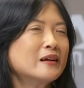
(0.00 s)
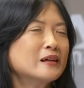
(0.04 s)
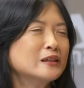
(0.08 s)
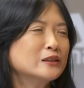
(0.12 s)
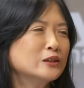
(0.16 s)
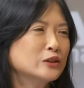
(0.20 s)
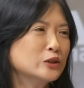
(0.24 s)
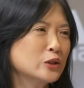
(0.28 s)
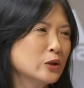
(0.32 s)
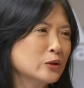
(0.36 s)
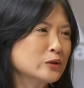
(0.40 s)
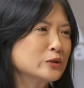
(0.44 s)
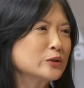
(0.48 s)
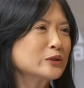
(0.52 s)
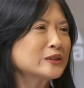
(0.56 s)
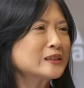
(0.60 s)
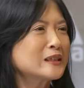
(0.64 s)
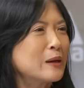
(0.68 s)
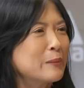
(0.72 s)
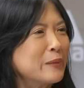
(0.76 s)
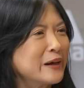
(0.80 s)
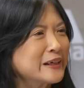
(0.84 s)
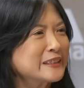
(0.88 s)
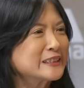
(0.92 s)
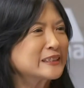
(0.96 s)
So to
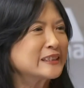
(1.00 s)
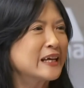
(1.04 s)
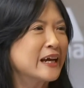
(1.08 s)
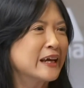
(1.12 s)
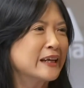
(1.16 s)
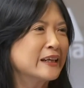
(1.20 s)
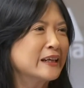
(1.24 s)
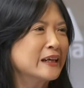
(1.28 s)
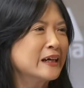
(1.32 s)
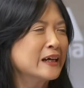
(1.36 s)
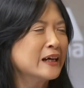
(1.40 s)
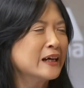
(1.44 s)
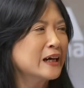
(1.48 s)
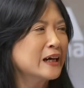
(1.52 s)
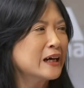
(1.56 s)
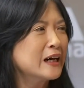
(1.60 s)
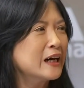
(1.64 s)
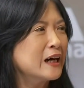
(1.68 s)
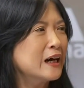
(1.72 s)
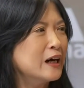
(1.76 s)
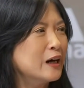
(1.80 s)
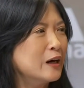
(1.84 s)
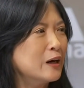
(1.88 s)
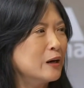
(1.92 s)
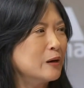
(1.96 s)
some extent,
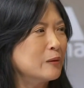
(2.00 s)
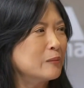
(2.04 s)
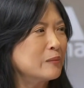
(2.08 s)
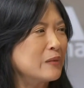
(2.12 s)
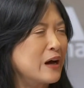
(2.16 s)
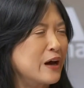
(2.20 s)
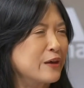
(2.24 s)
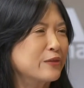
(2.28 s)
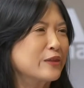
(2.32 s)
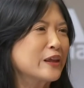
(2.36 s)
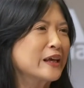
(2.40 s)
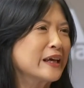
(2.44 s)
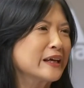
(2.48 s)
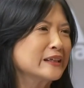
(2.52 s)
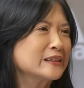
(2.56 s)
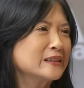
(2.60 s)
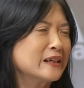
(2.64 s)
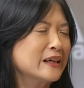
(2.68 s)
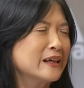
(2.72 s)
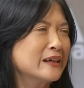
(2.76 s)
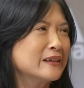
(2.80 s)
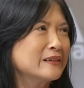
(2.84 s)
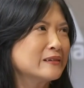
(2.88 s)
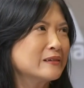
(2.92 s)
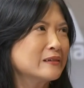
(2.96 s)
um, I think it,
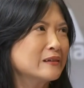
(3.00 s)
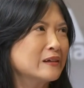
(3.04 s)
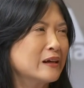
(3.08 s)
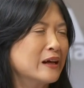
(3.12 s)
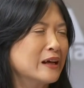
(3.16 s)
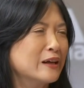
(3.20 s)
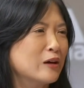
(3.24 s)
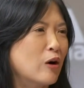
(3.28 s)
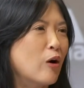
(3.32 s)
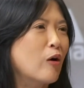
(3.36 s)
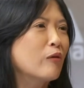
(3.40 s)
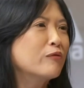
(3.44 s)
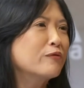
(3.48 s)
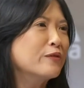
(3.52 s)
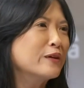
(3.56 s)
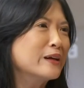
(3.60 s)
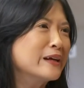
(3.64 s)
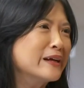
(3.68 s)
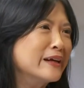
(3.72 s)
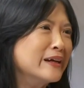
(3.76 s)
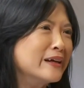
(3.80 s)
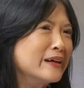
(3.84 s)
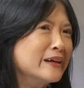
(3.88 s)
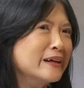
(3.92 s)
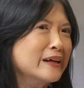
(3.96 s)
it, it
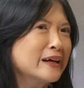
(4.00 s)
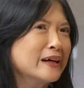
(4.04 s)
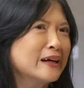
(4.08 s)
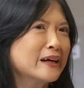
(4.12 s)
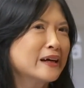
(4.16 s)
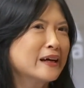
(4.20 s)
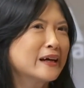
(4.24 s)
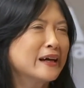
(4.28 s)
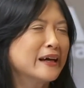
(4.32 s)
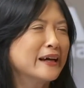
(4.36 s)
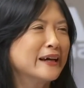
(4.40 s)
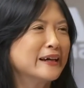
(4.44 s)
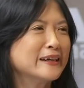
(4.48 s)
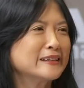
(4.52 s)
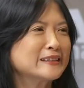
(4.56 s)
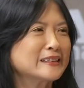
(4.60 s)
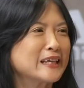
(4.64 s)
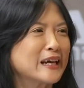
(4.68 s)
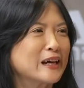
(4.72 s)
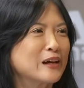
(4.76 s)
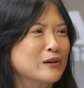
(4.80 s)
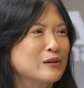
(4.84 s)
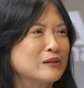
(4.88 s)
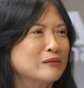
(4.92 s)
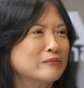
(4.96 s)
hopefully is
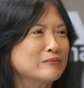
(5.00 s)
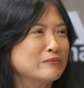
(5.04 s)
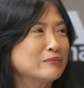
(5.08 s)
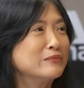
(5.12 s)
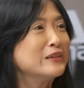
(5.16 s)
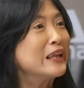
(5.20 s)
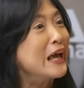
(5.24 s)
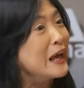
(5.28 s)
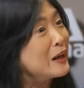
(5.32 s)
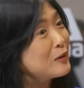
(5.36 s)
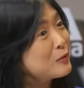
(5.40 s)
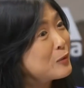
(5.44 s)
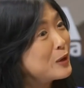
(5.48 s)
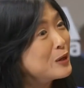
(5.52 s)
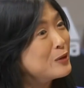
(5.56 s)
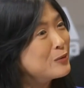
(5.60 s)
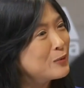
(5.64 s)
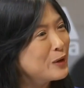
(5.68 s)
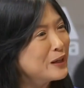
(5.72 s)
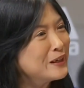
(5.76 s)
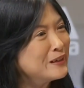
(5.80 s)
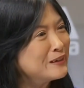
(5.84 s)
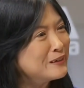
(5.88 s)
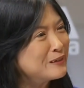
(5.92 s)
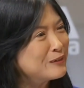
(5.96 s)
a net
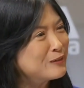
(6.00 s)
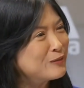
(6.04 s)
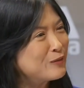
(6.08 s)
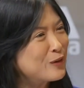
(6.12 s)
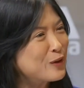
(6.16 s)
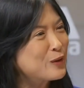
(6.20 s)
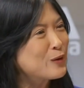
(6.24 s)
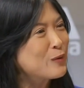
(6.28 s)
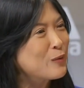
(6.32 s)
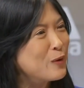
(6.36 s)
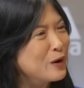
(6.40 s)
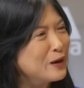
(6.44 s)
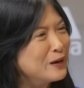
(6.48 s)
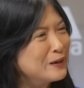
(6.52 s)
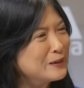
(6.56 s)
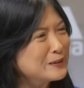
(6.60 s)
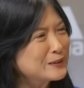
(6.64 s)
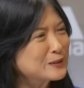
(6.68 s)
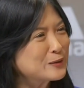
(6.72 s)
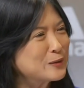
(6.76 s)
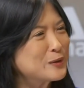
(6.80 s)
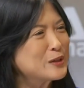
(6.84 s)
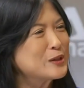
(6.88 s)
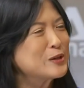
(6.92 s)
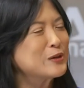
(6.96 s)
win-win for the world
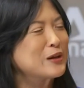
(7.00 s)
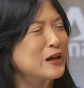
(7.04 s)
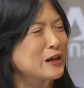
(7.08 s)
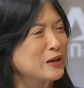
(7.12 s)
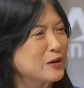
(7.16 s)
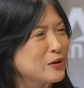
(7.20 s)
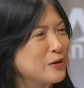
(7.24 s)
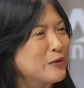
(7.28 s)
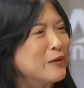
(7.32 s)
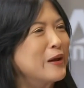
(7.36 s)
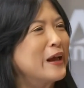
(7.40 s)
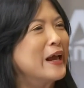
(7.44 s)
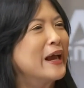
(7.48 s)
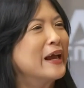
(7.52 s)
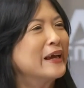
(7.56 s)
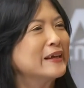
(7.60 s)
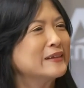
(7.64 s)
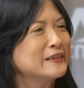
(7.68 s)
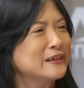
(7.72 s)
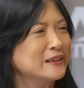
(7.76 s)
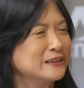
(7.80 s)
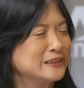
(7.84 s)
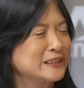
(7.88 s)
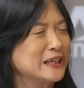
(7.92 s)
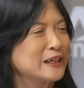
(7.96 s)
when you can
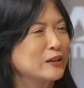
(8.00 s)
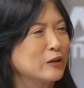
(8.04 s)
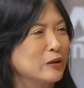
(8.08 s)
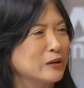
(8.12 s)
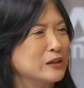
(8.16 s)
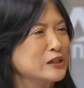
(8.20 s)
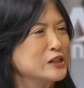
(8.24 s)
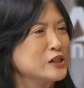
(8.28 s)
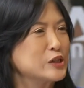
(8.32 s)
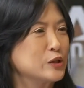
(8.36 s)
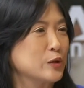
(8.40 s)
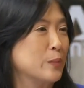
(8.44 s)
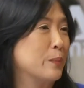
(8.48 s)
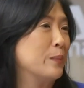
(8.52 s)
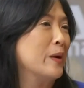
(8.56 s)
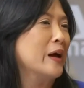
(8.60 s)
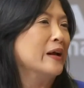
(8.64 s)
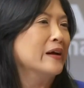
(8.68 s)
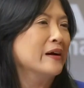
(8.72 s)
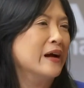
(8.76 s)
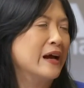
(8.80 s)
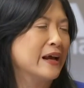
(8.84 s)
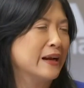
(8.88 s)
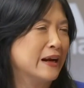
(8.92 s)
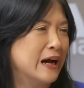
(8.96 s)
create uh, technology to
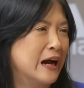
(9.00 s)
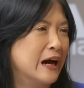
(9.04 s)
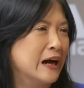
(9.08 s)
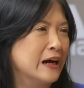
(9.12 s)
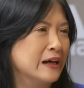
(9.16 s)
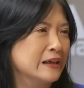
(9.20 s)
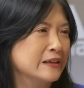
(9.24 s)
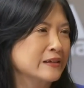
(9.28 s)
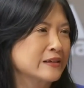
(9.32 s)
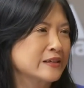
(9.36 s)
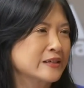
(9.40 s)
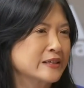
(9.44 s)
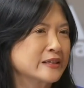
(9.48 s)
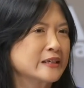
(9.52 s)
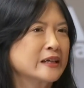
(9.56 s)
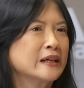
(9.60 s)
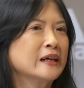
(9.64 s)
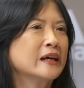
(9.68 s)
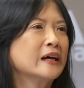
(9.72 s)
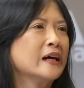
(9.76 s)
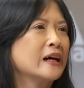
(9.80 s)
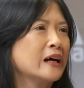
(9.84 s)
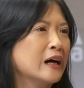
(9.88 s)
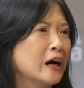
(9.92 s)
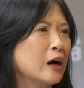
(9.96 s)
better enhance
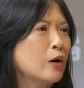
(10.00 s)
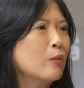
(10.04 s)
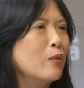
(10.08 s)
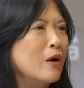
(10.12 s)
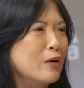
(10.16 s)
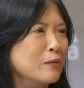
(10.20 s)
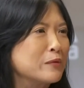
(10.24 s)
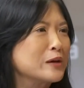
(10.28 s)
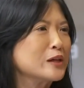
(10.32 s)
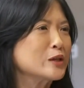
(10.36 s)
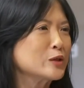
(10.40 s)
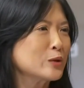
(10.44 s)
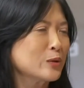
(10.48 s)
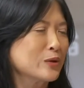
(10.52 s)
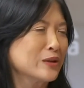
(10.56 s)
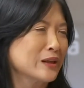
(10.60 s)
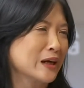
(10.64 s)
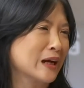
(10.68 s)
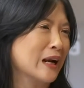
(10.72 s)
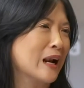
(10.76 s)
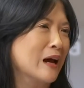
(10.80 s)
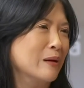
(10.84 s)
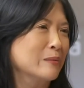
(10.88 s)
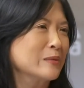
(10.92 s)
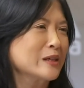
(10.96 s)
uh, what we do in the
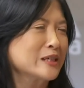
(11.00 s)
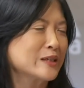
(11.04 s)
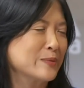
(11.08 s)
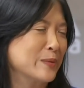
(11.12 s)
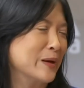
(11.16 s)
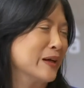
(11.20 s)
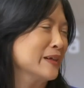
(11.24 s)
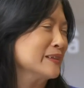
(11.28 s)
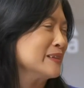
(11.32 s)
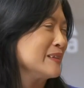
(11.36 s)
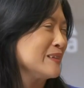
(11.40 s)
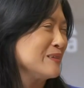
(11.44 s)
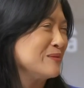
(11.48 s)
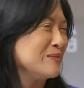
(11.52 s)
climate space.